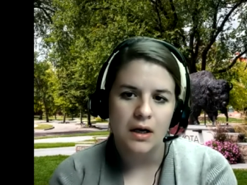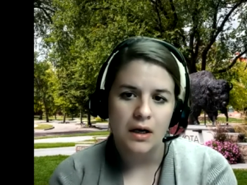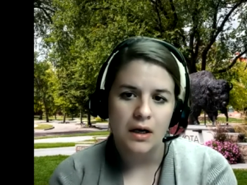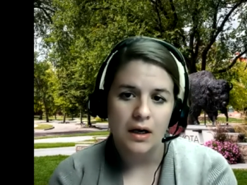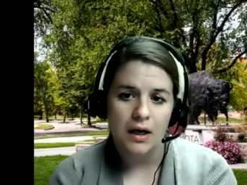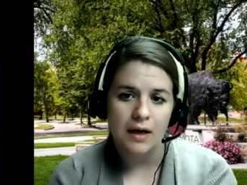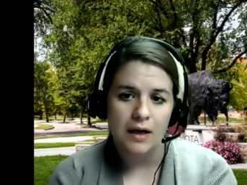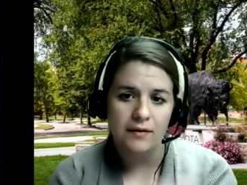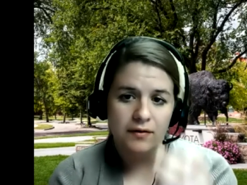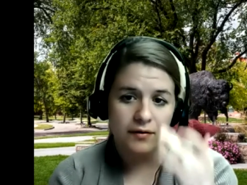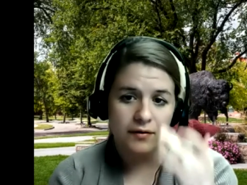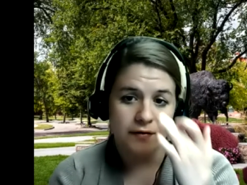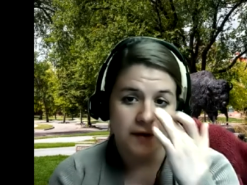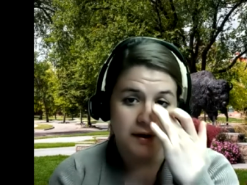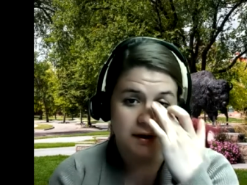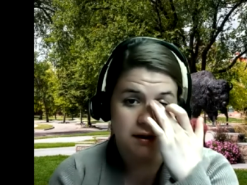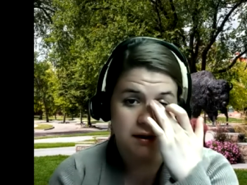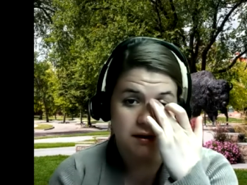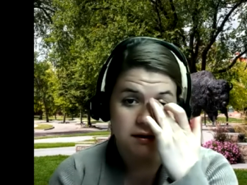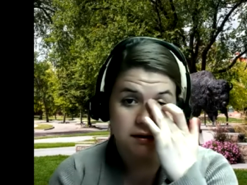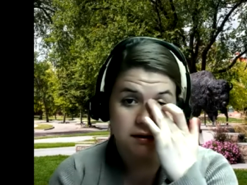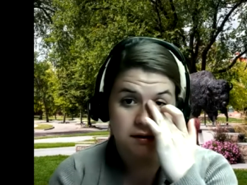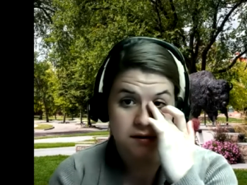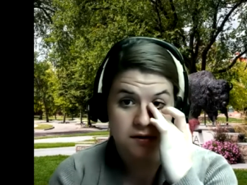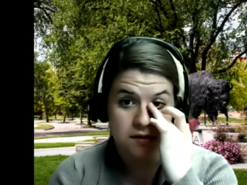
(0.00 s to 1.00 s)
I have a friend
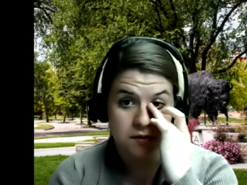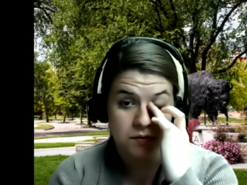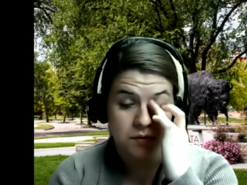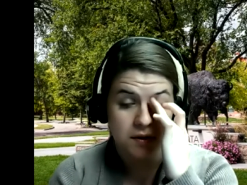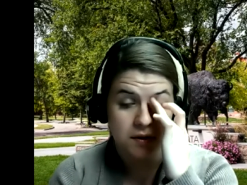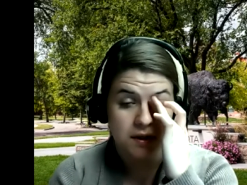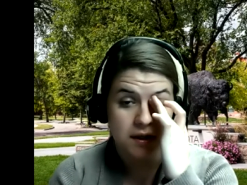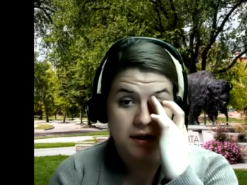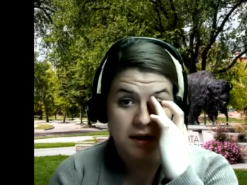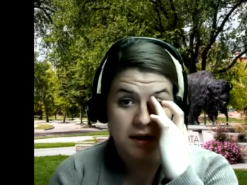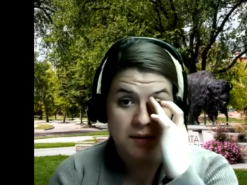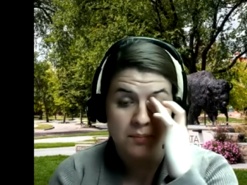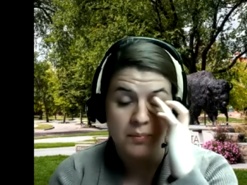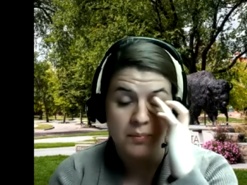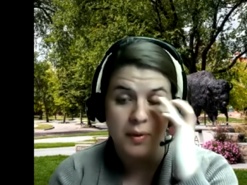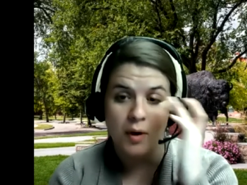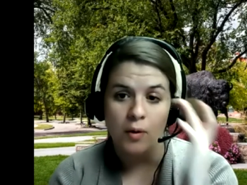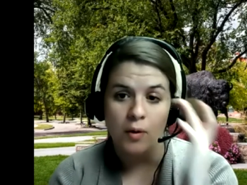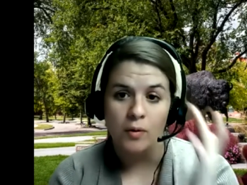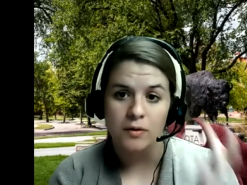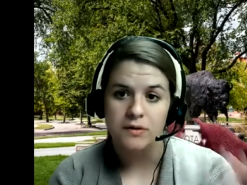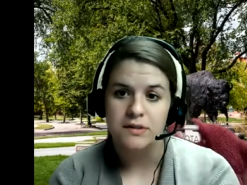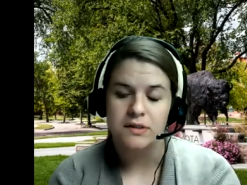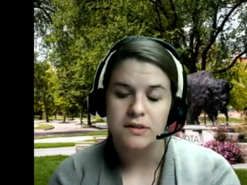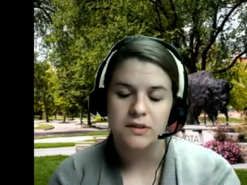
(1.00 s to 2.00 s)
that does zucchini
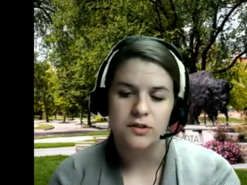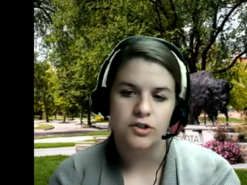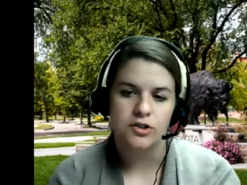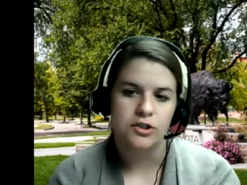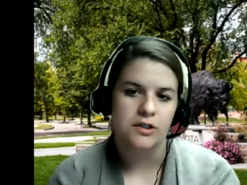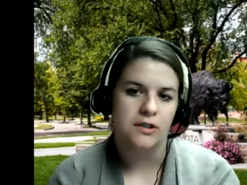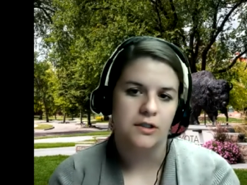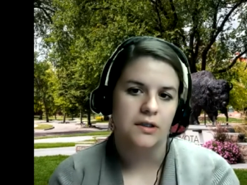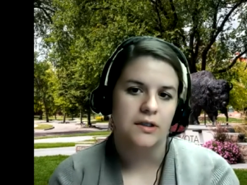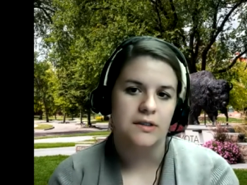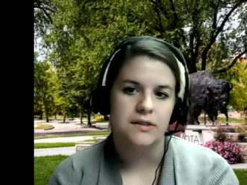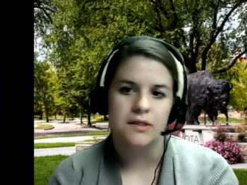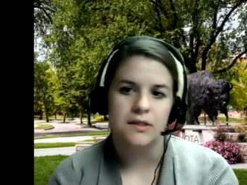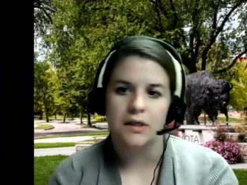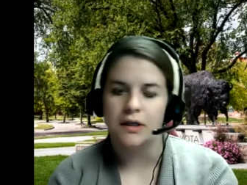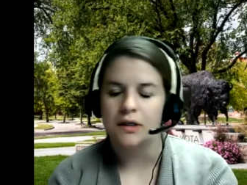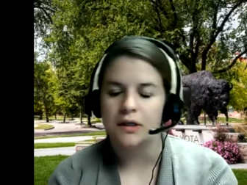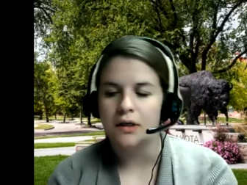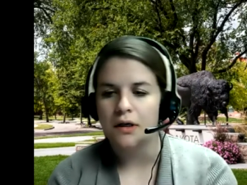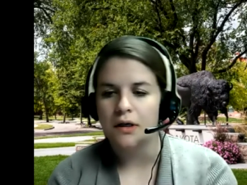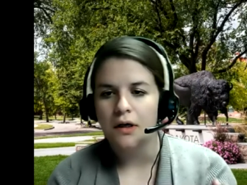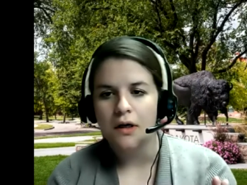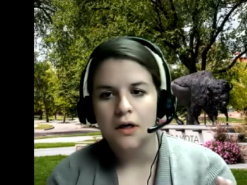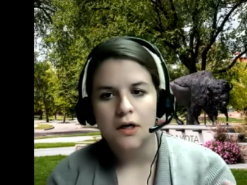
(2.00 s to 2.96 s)
boats and she does like,